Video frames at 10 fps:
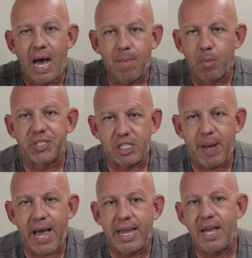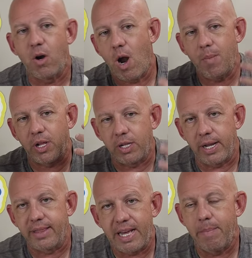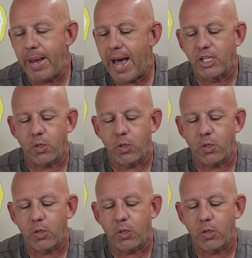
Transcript: I'm going to put this bag in, or I'm going to collect that bag.